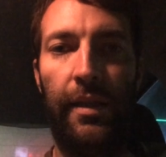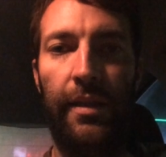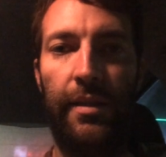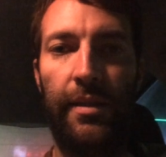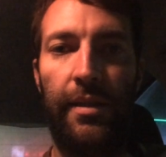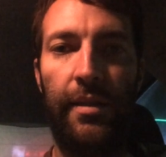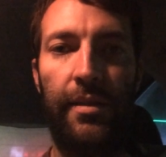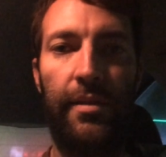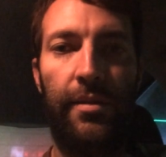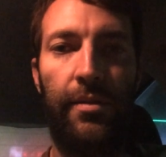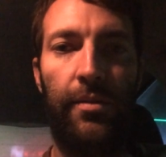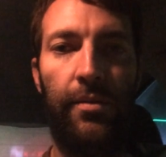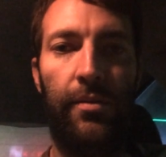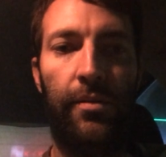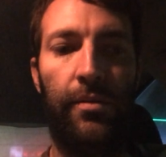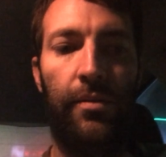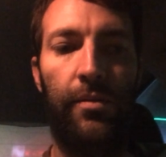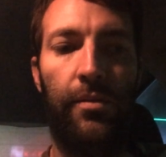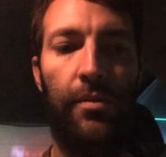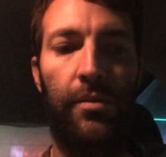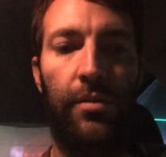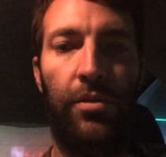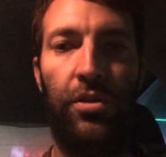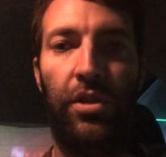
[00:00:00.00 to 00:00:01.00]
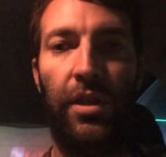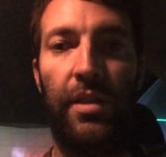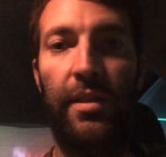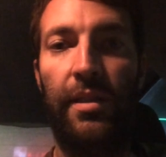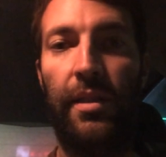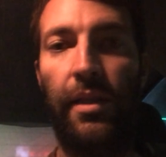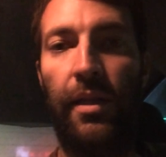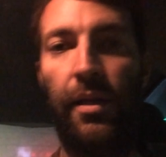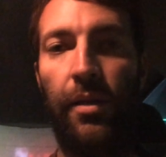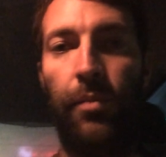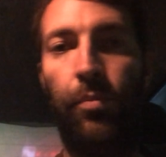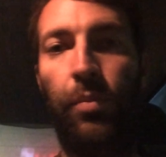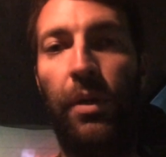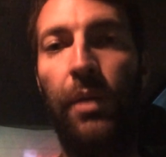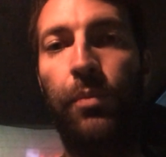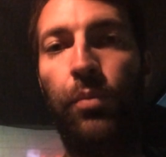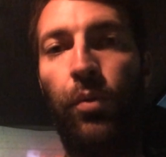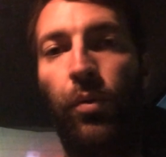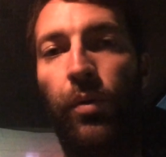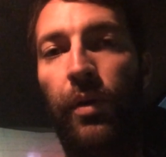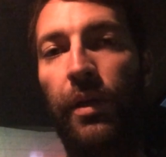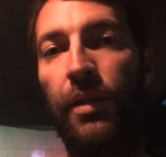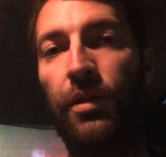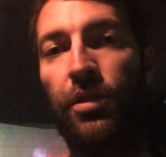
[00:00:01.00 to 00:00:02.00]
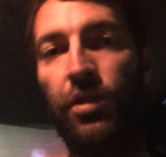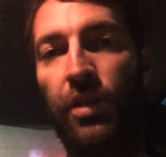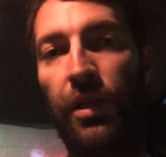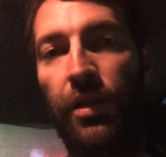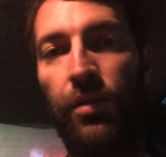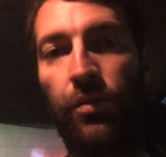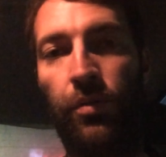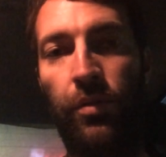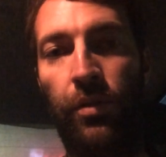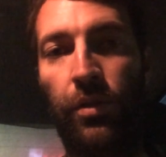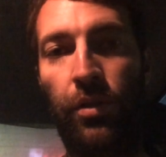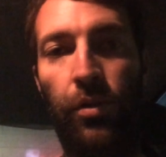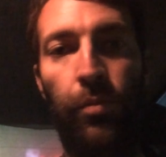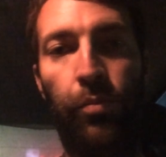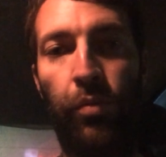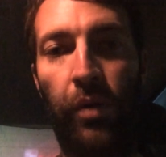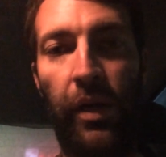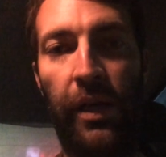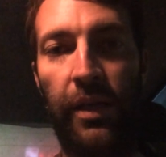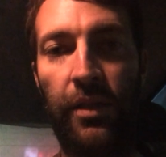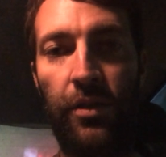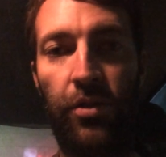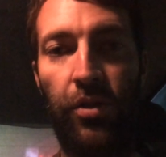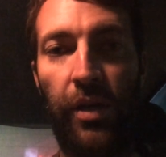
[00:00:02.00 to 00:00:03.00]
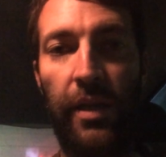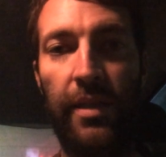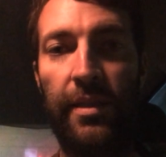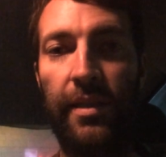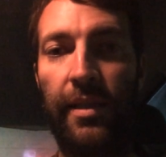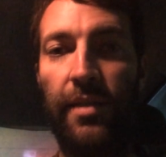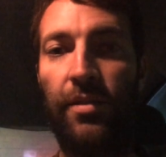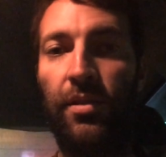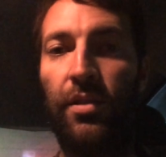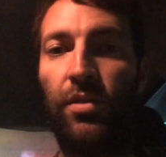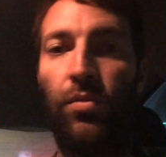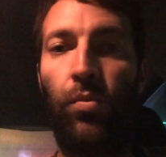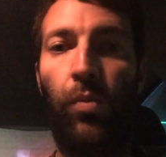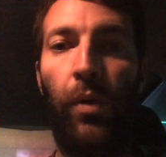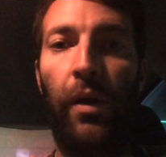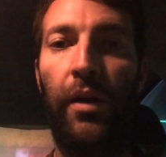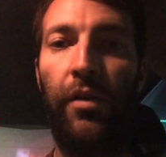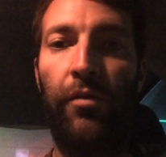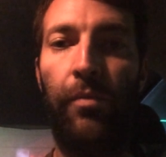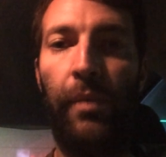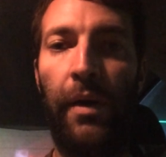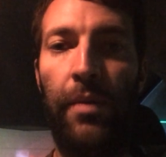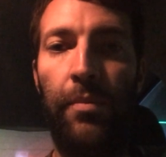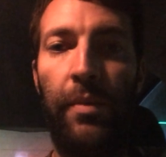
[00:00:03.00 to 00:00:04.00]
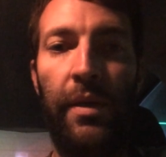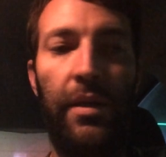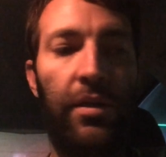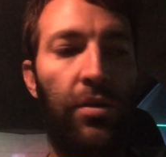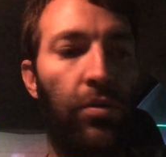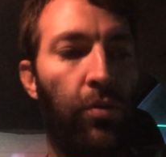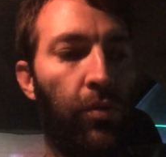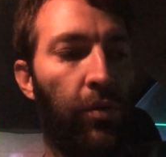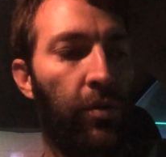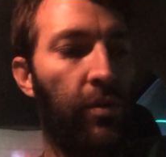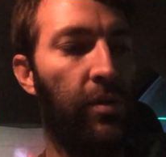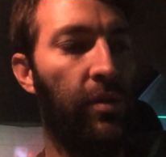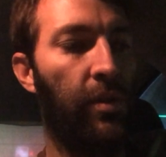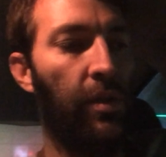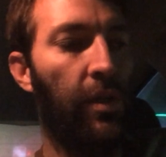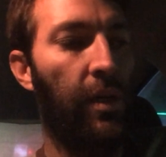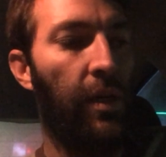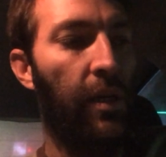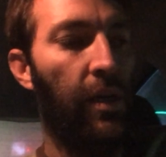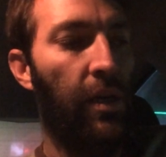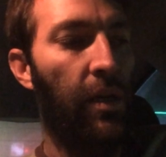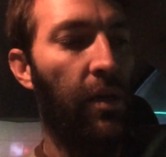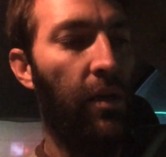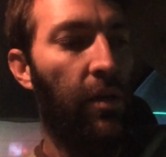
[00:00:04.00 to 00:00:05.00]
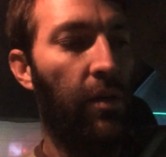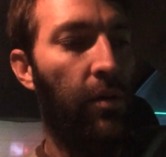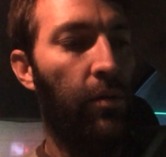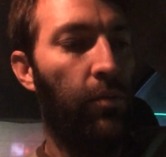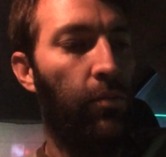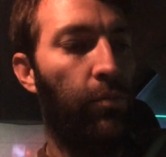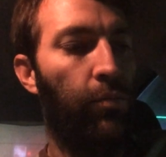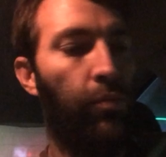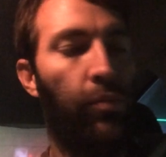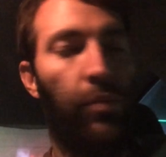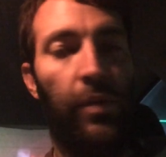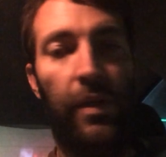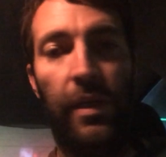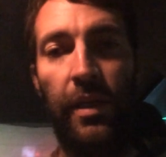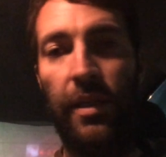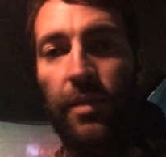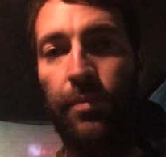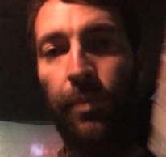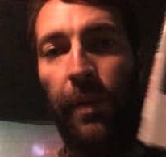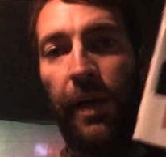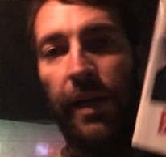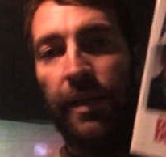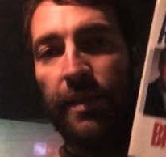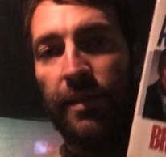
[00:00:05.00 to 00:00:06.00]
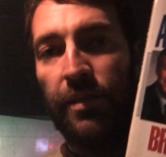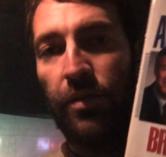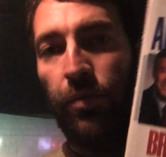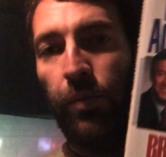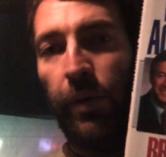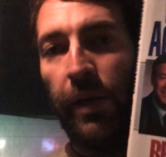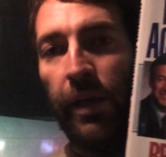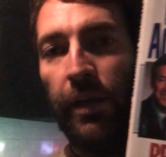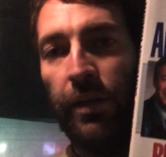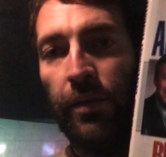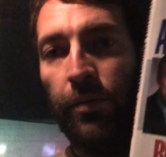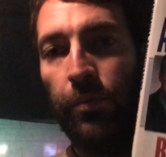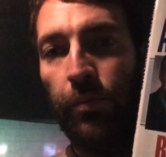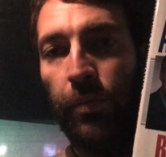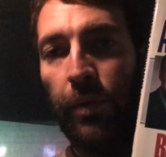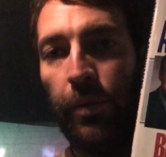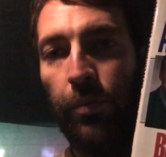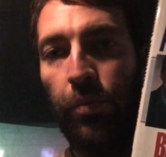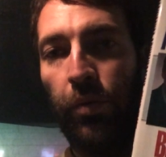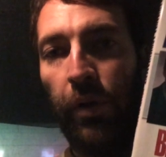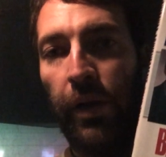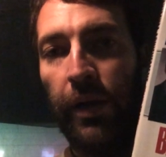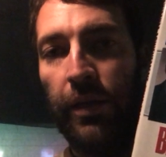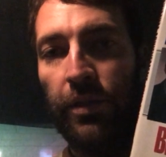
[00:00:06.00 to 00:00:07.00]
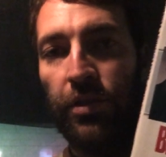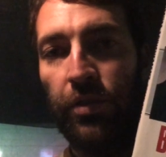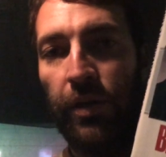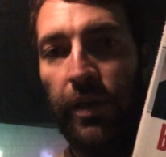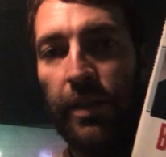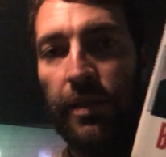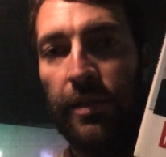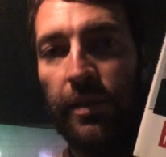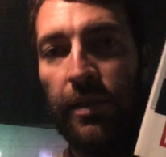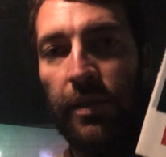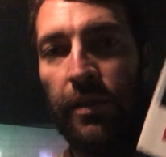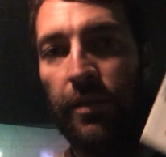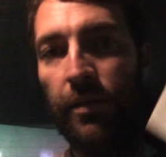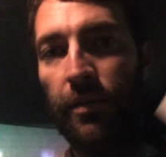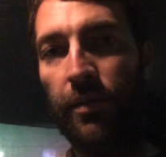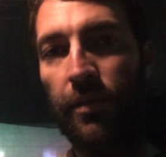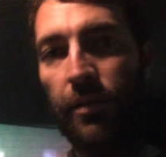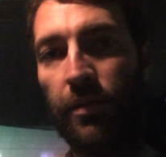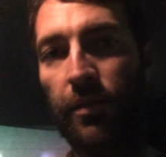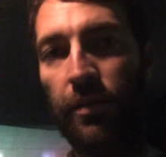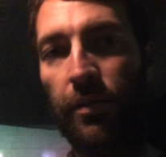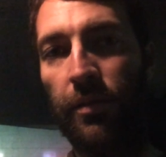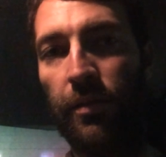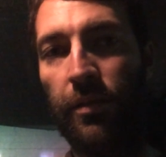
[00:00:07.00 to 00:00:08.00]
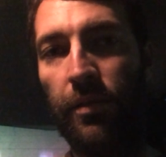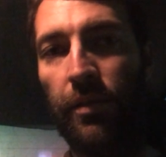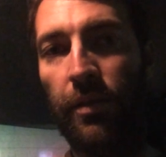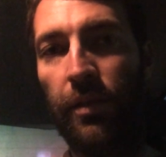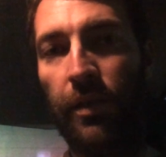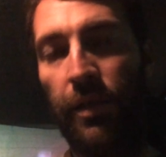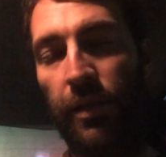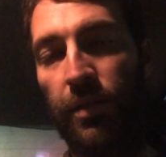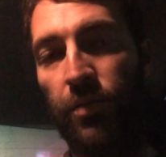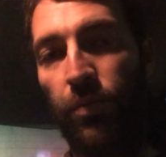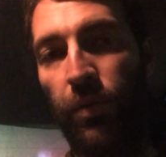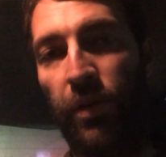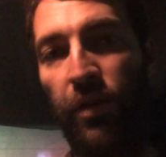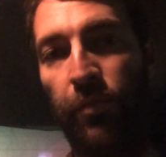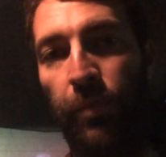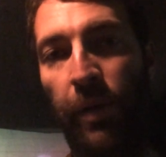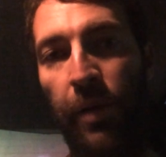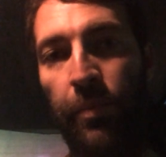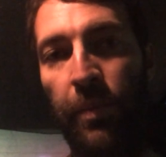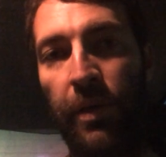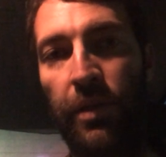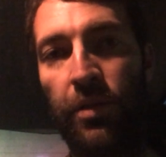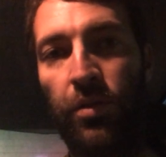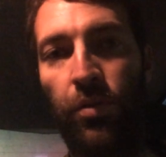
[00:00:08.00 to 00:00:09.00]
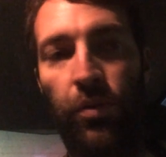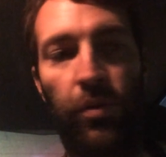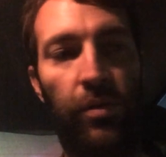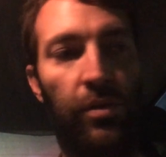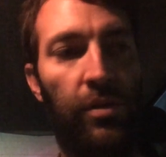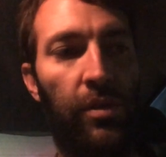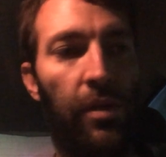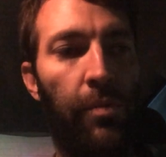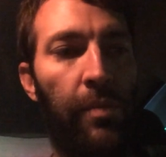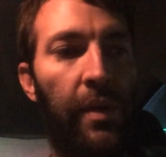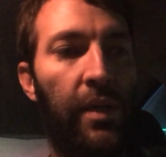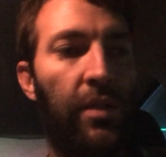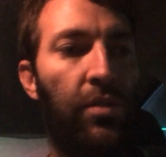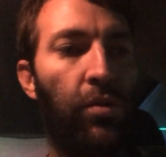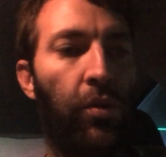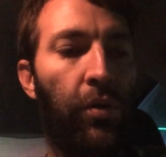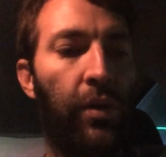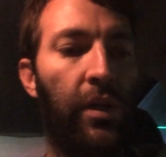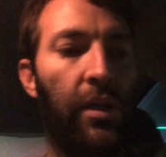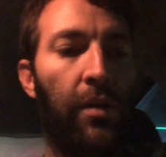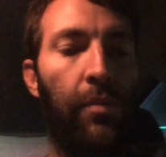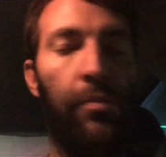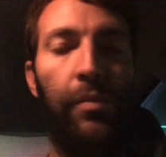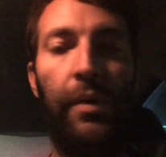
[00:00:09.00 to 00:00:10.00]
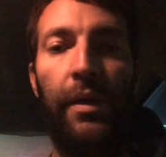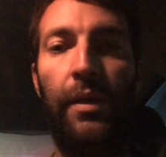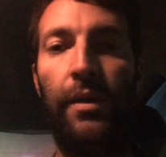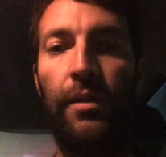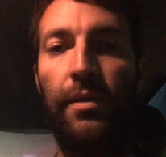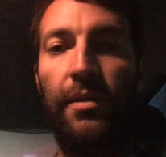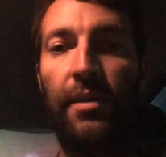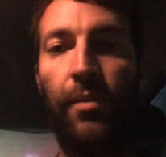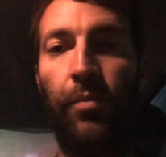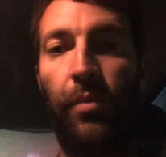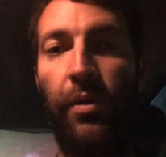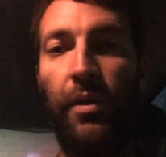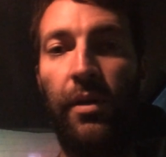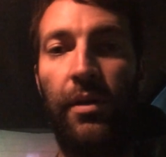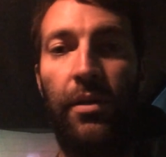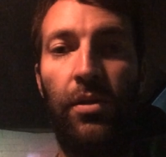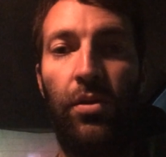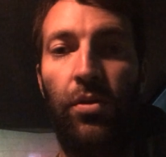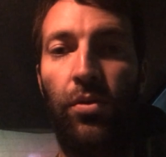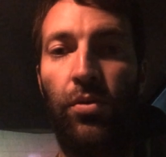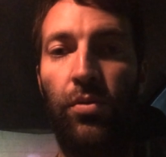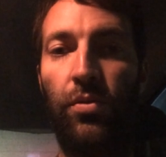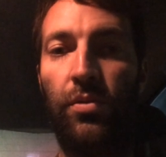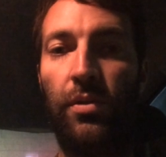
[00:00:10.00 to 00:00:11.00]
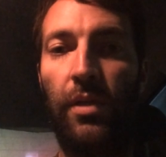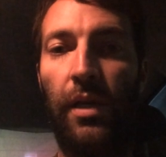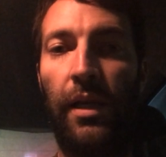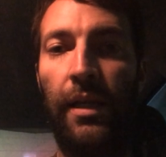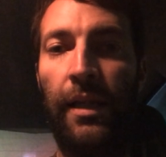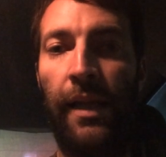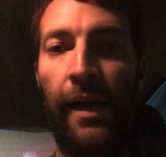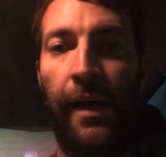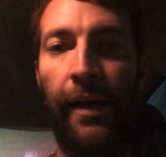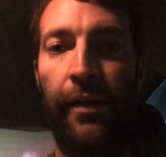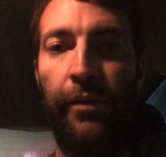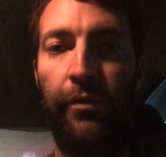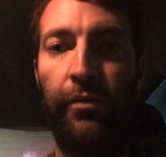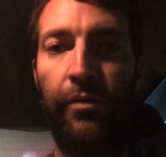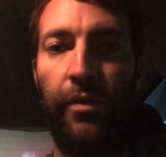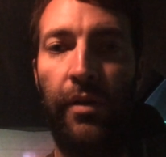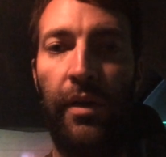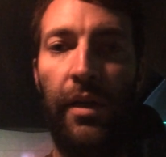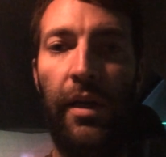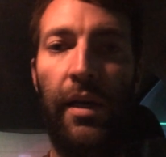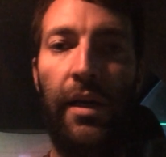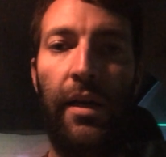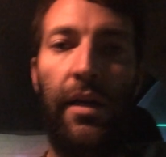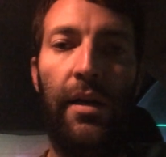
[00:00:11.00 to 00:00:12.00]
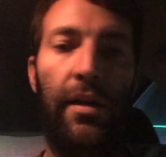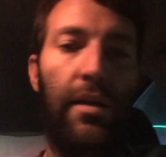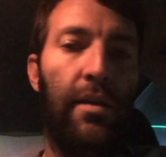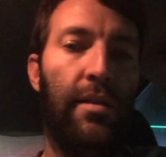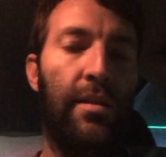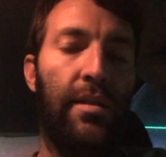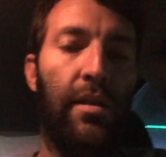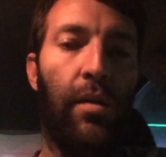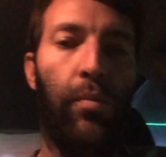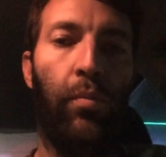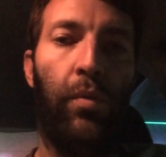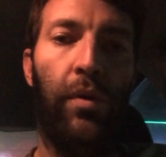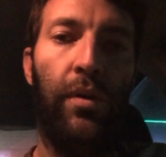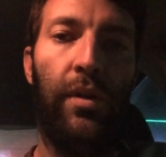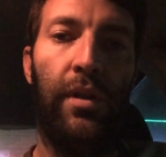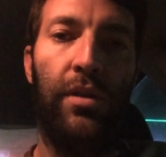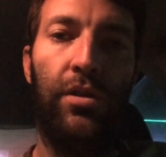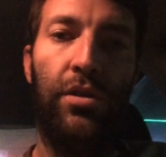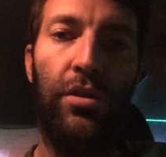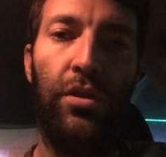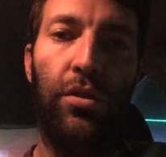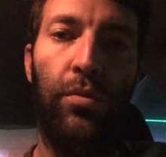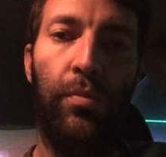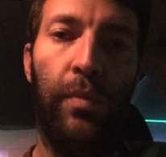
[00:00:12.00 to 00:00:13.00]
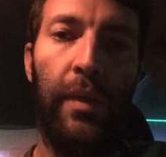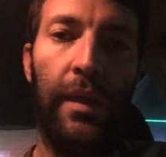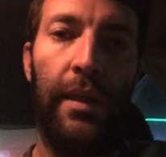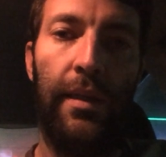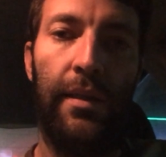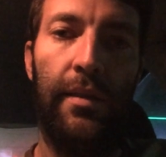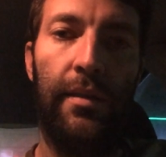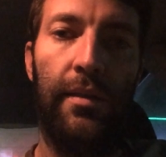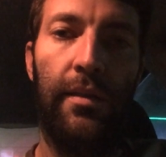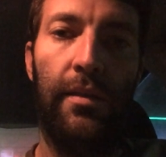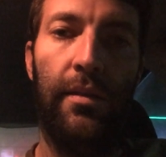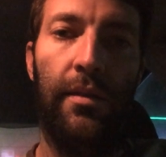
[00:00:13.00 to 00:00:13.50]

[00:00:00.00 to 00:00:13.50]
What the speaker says: this is just people in general. You know, Brian Tracy is just one of my mentors. He's passed away, but Brian Tracy is one of my mentors. A mentor can be someone who's alive, someone that you meet,